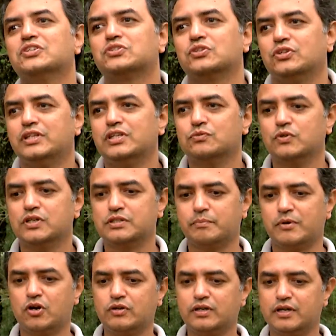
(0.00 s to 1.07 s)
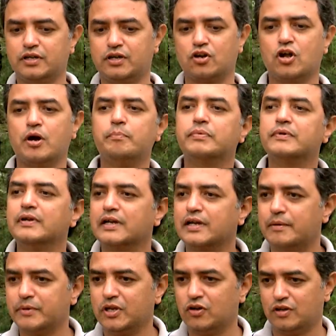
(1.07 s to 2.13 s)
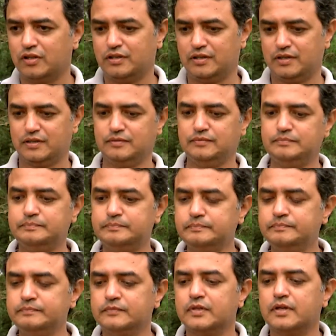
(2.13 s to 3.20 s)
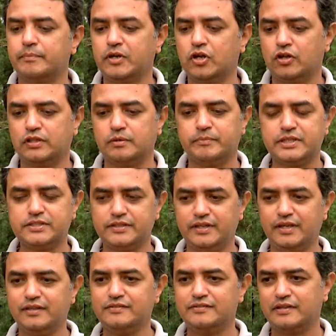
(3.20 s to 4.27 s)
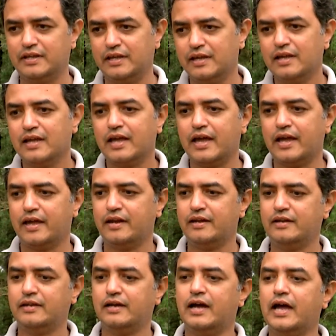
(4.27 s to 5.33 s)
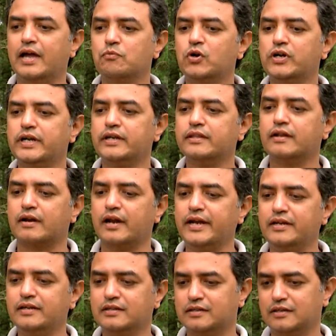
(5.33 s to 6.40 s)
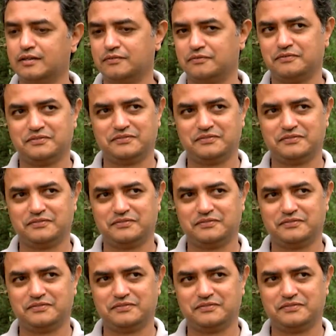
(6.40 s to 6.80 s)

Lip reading: So this was about a drop coming on, coming on the Mercedes, and I wanted the right curve